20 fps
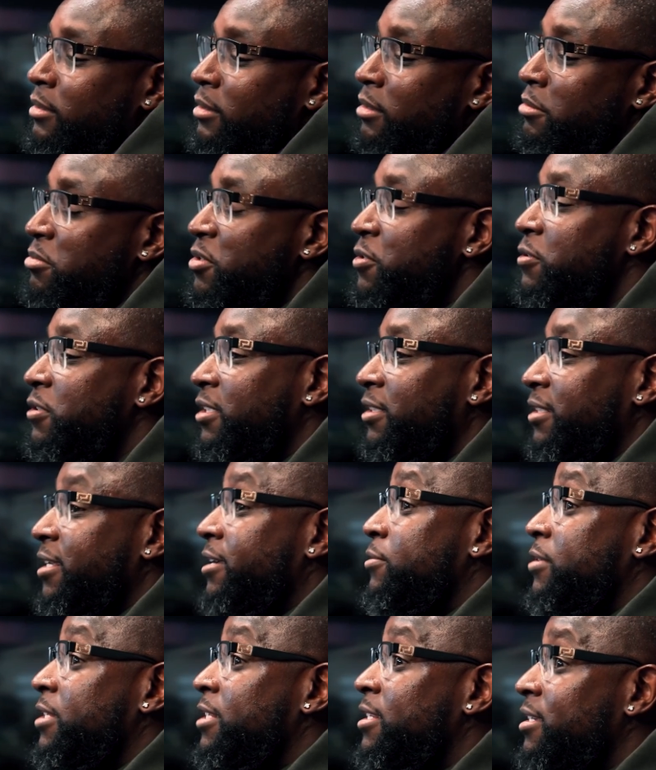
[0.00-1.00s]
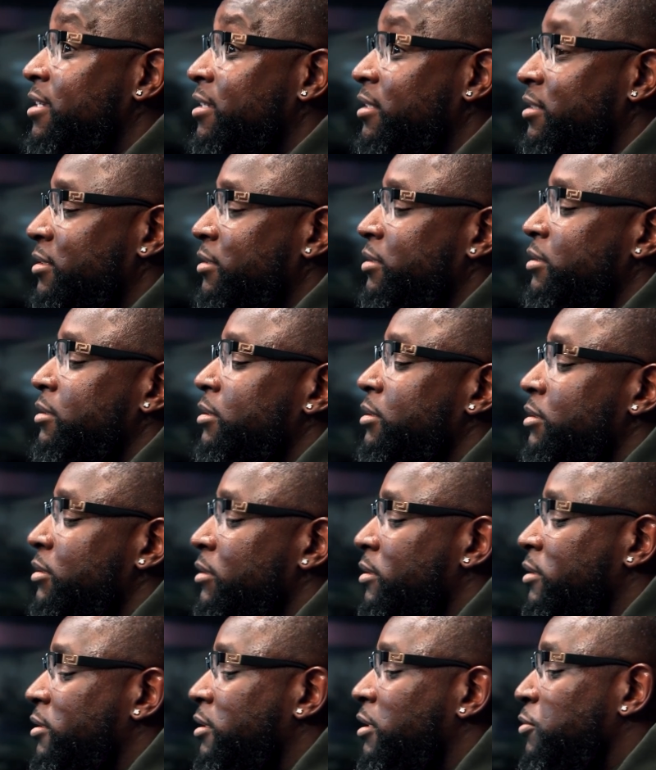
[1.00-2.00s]
the music that we did. Nice.
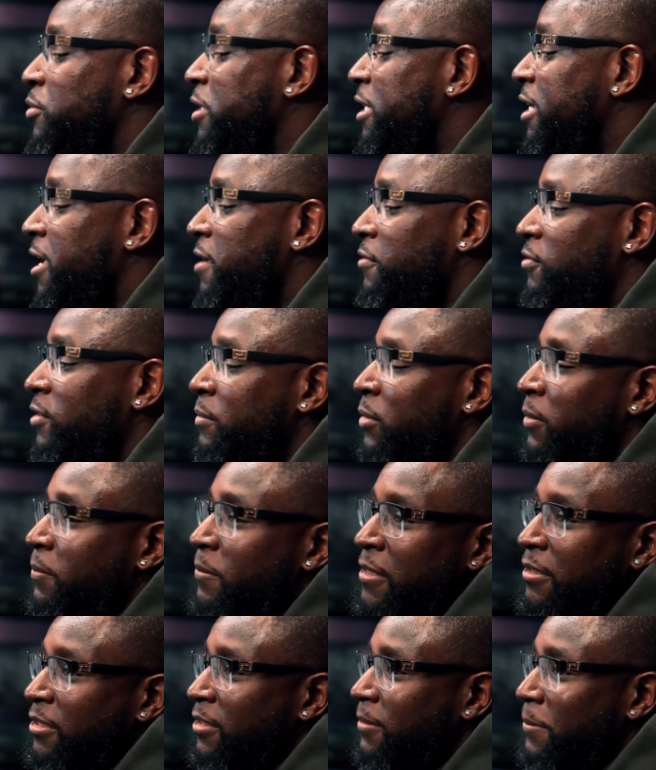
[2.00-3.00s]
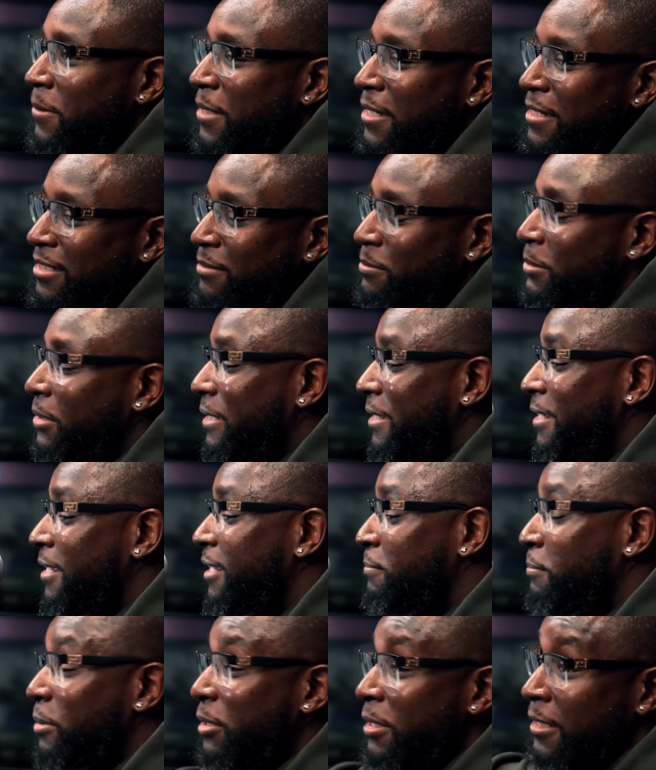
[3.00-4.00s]
So we gave him a bunch of beats, but
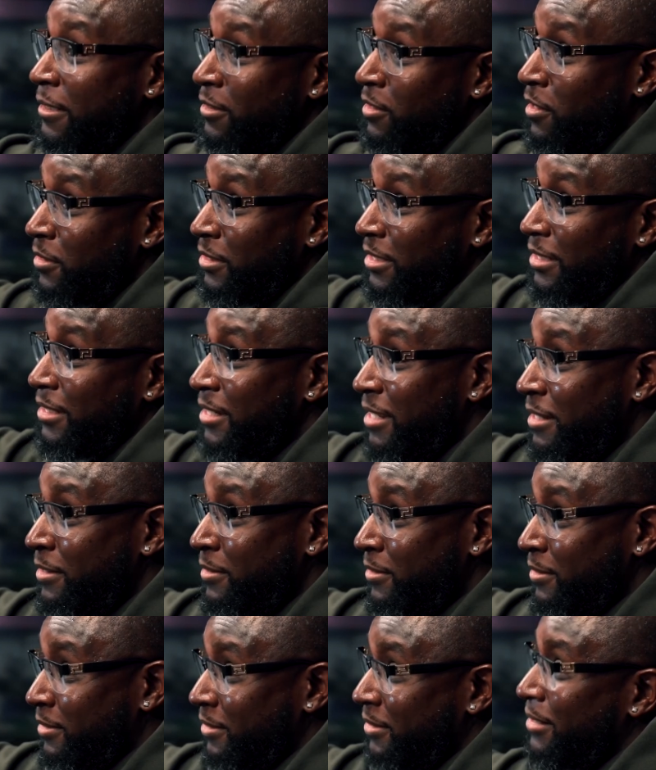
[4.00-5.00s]
he put it all together.